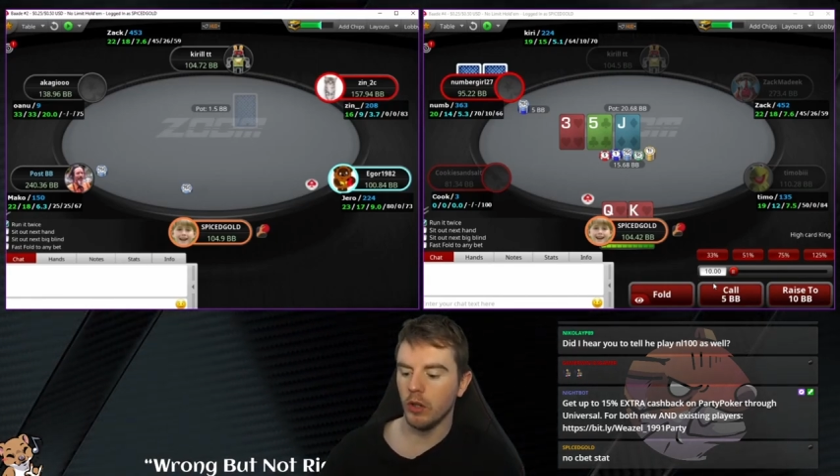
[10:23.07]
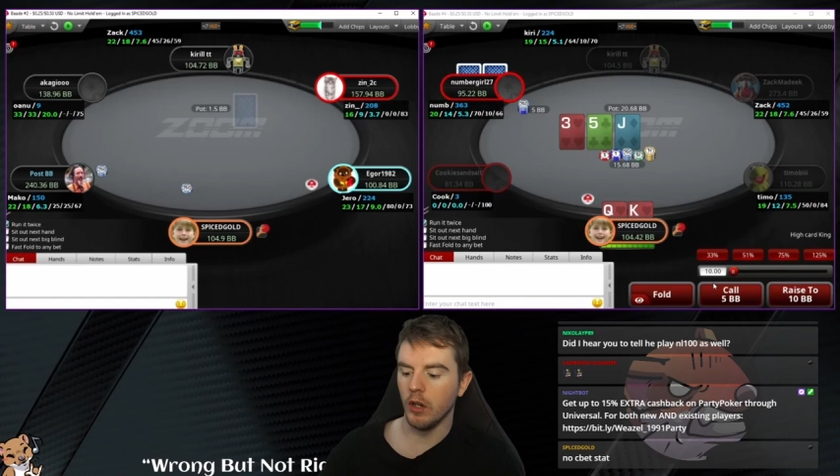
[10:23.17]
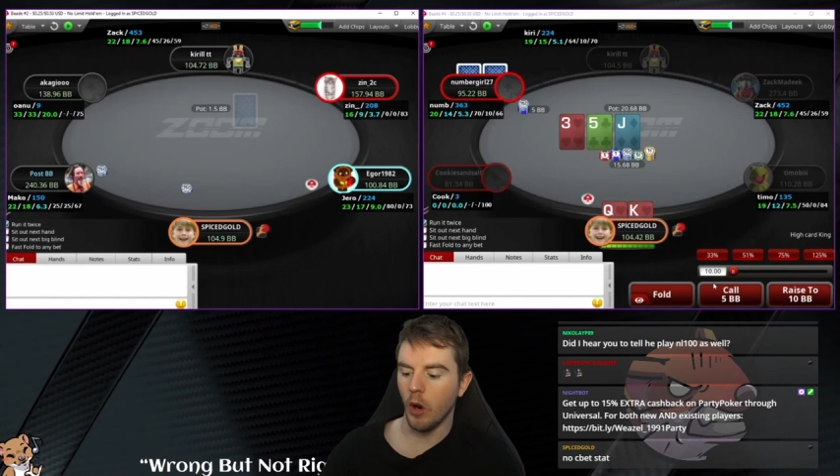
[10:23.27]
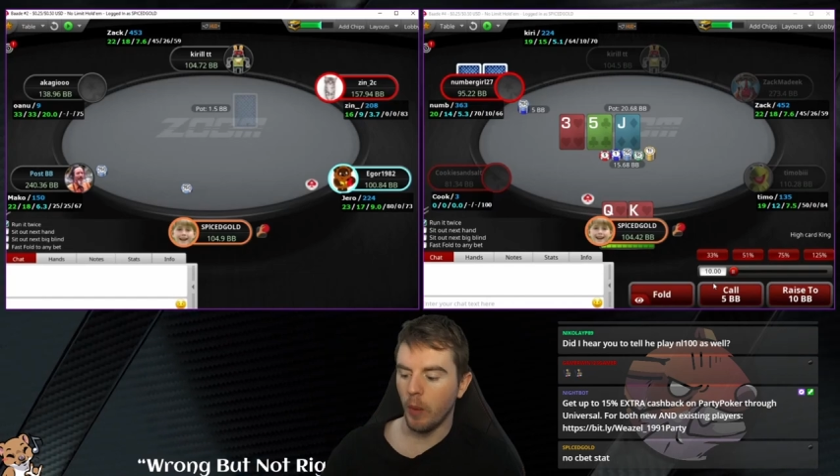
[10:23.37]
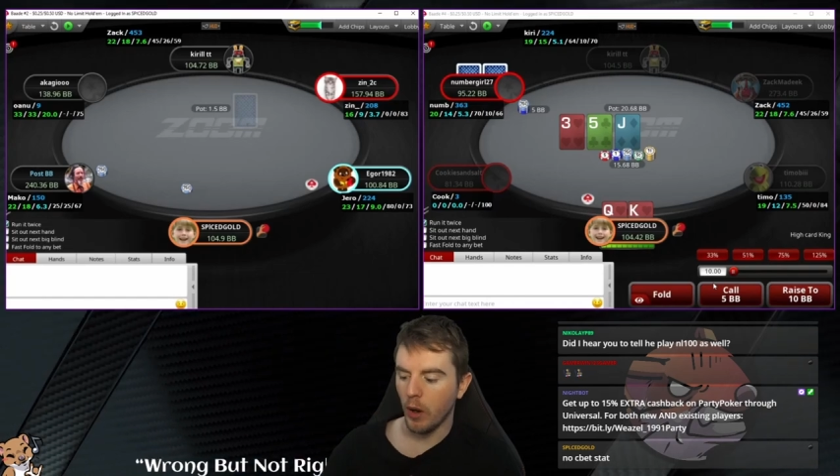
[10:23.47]

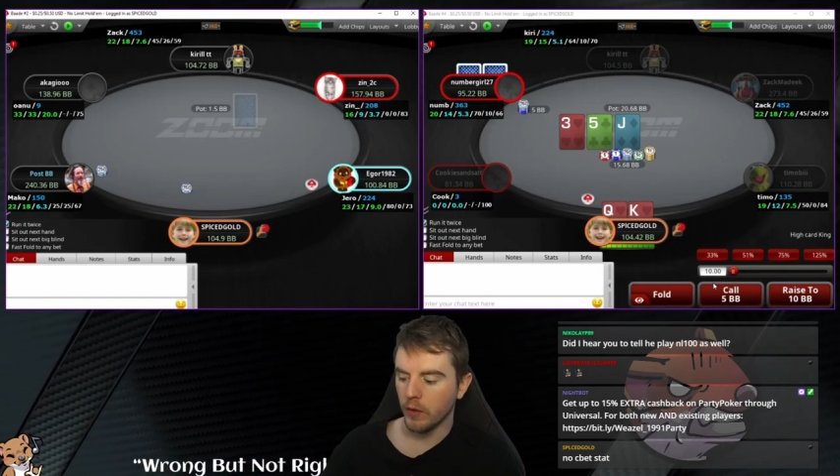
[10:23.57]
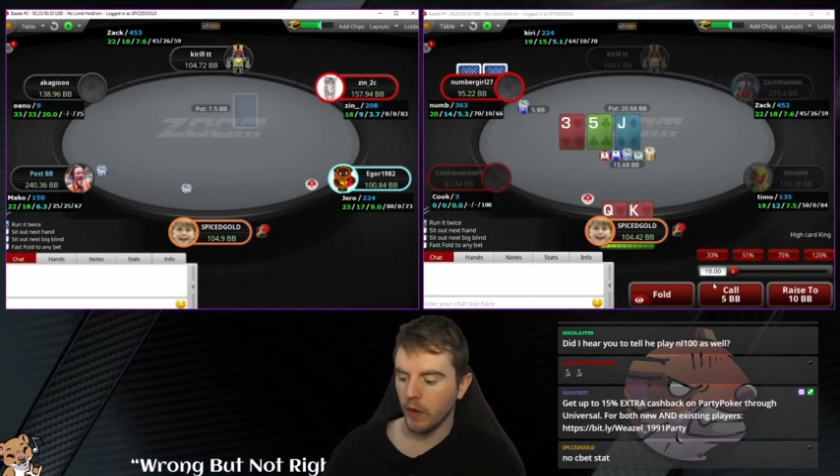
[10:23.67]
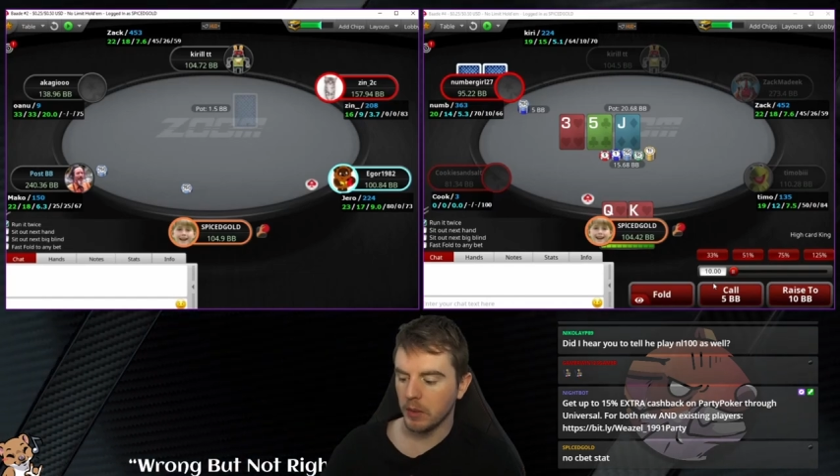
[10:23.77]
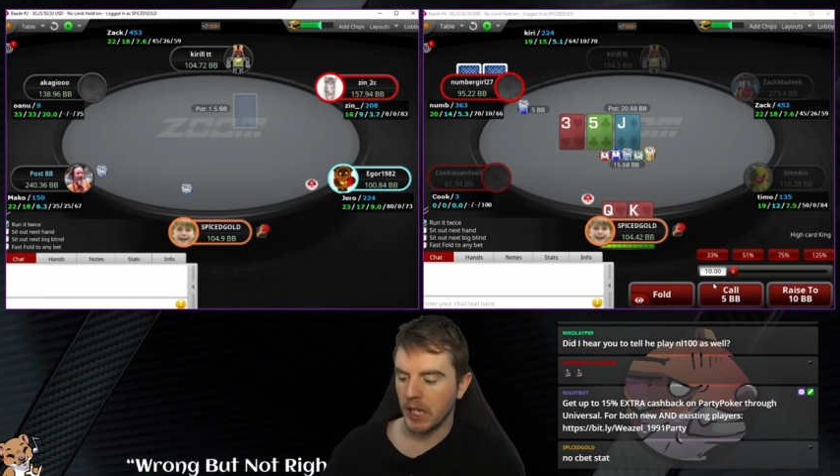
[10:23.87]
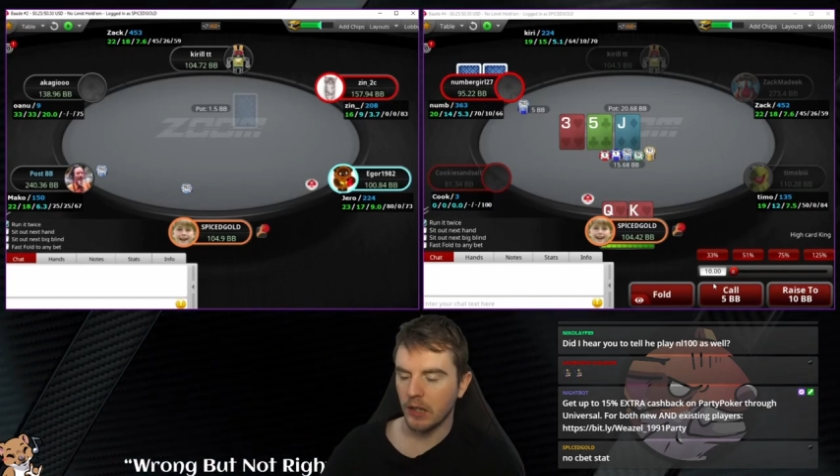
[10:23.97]
you know,
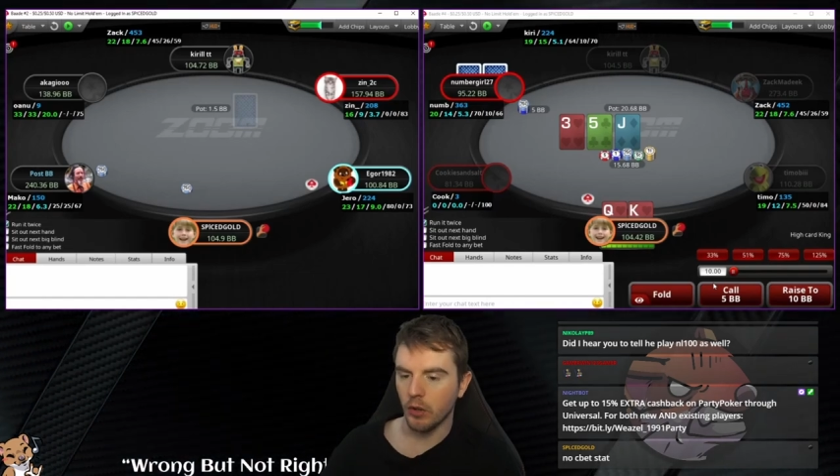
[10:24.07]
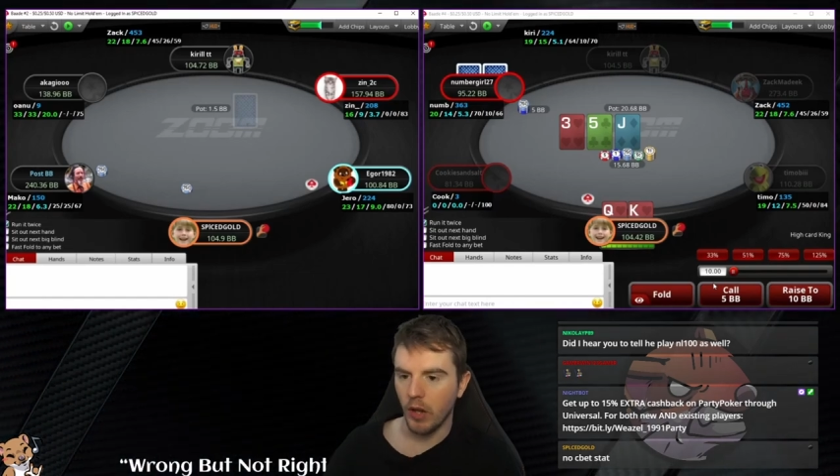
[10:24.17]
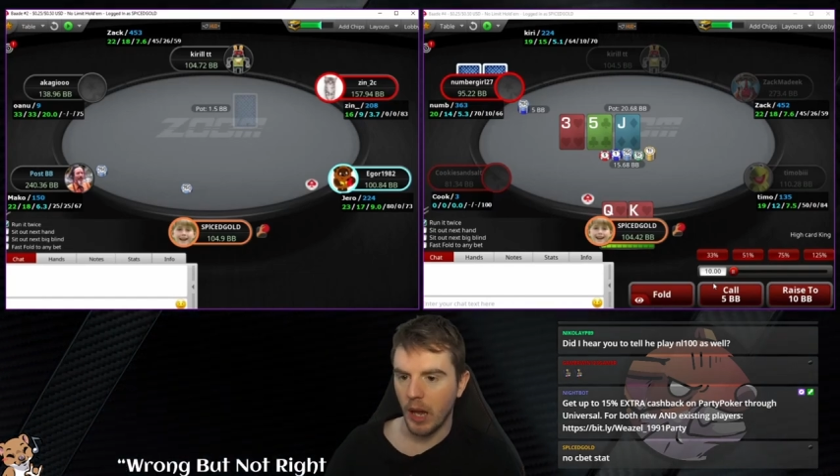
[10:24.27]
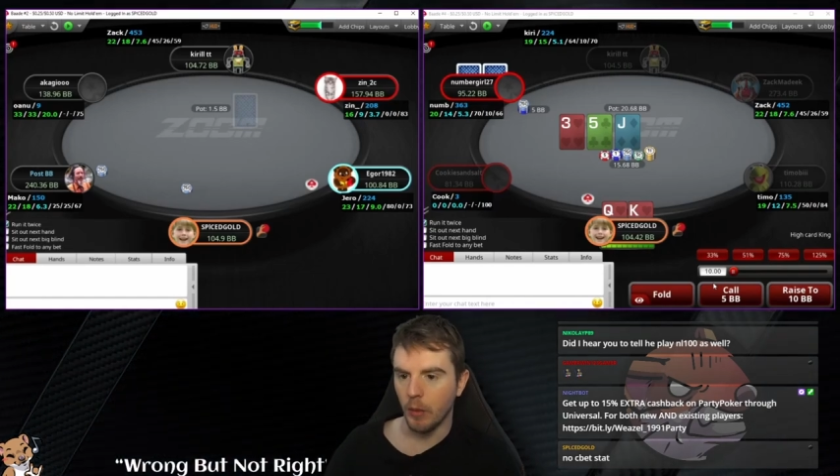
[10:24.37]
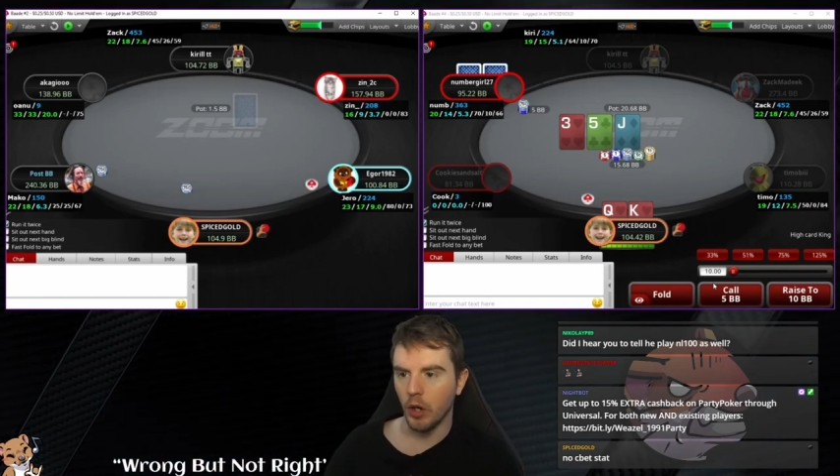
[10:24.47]
post-flop starts
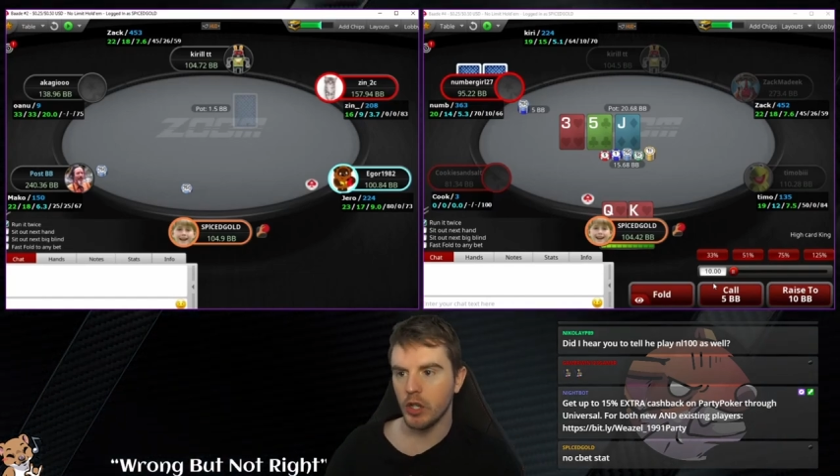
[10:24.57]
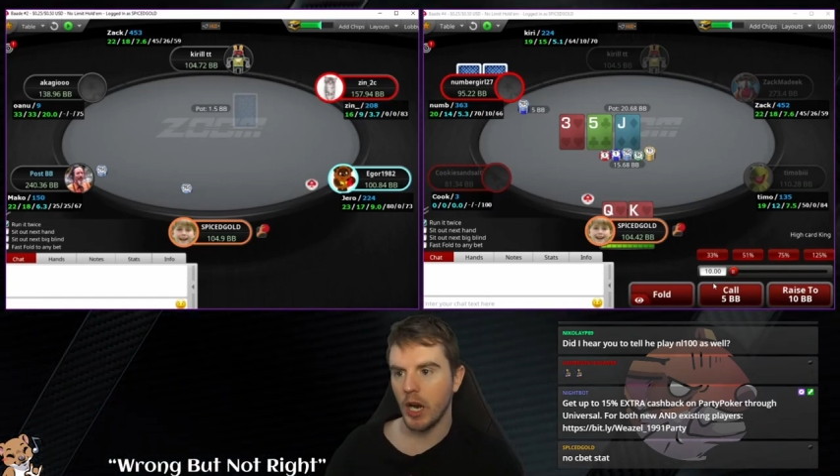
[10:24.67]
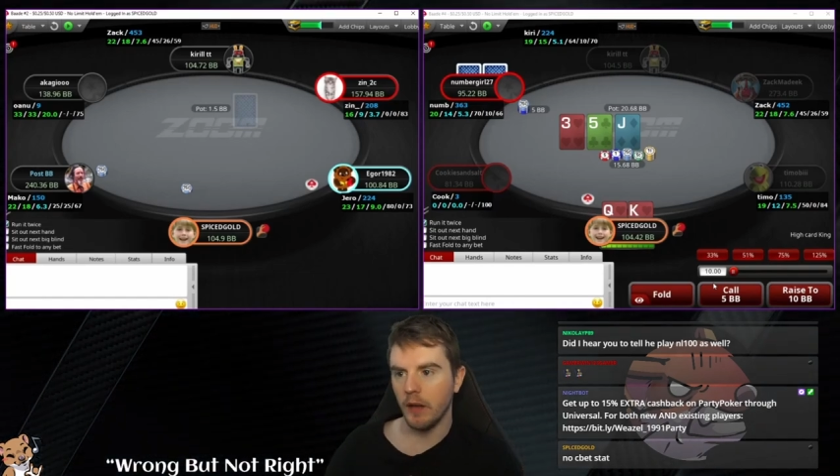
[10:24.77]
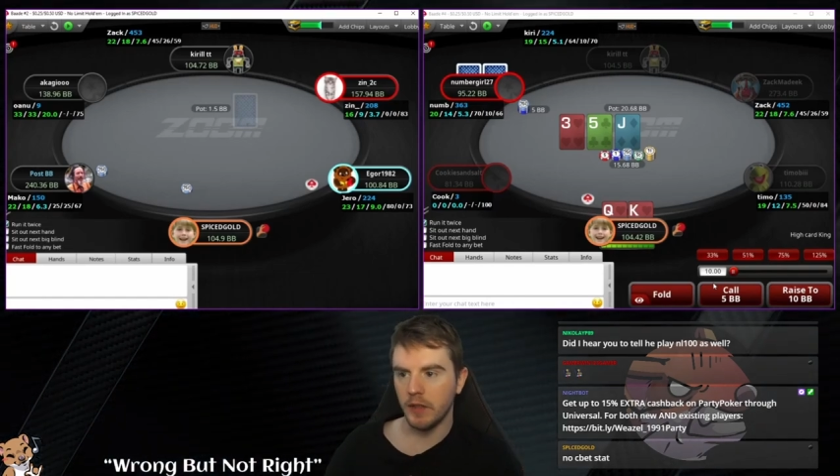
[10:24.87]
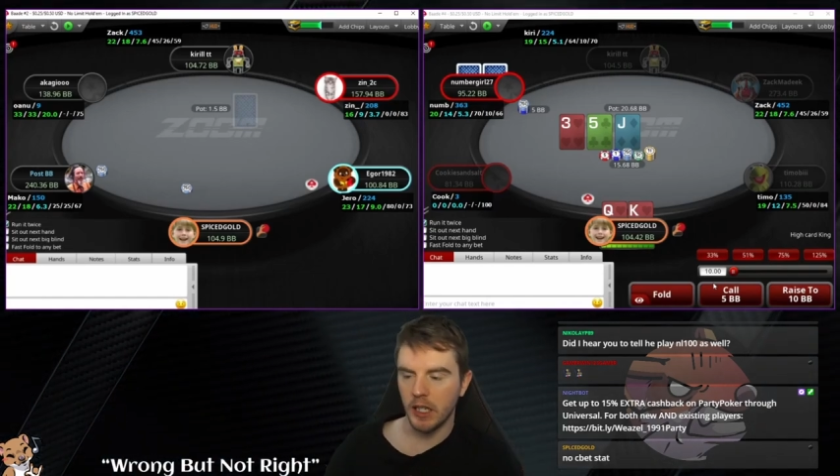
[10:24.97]
all that much,
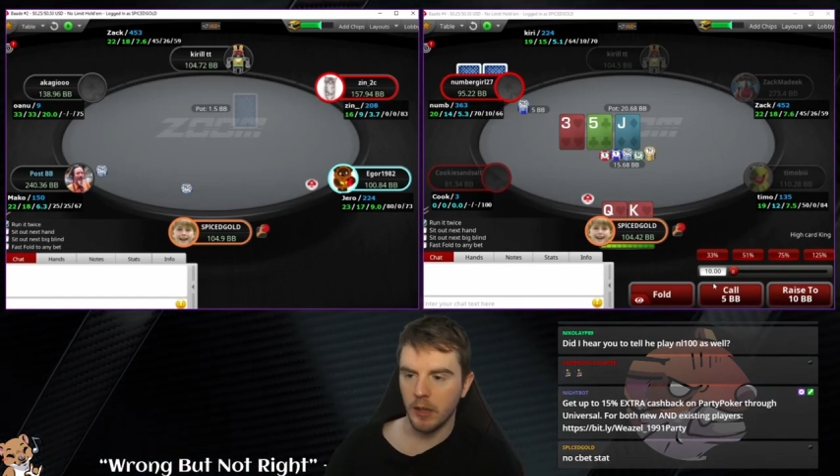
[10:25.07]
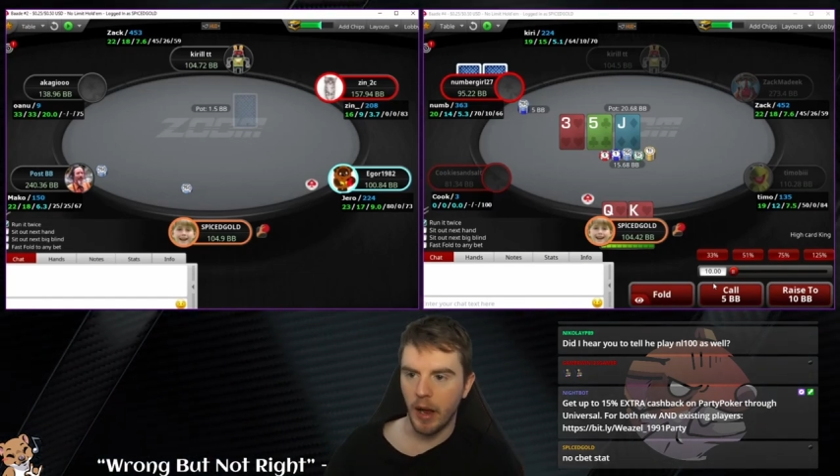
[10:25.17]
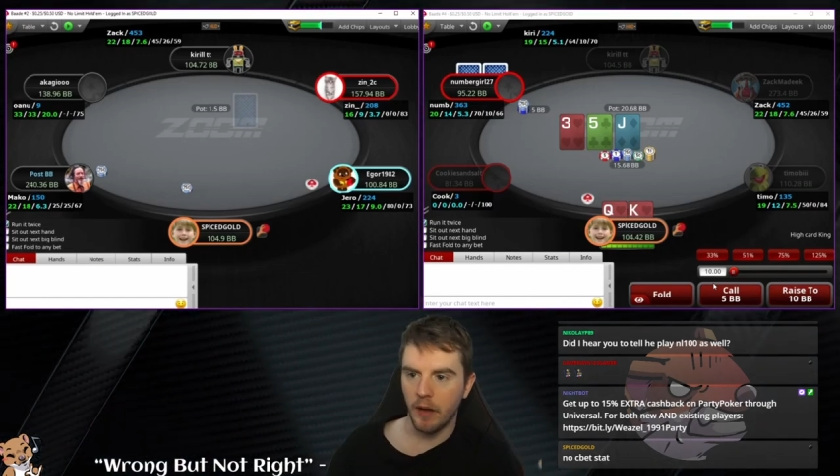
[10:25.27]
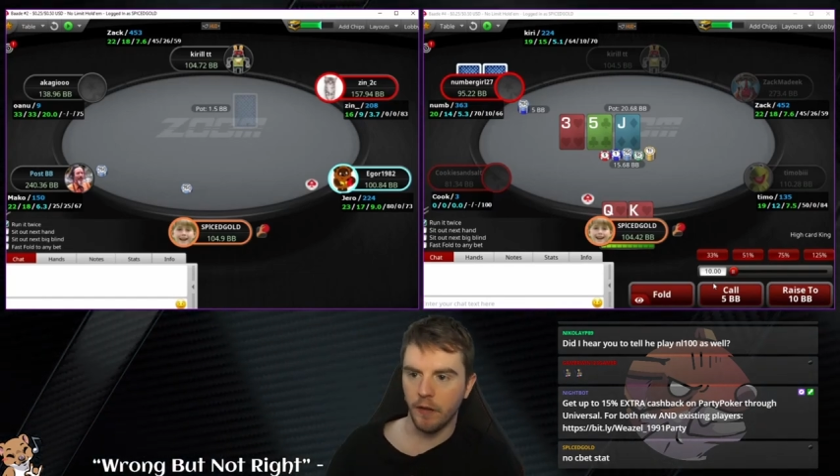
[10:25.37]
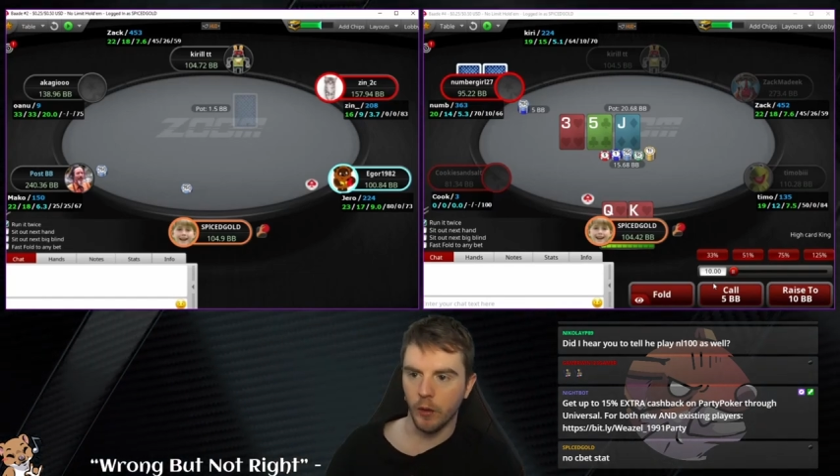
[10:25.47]
I have C-bet,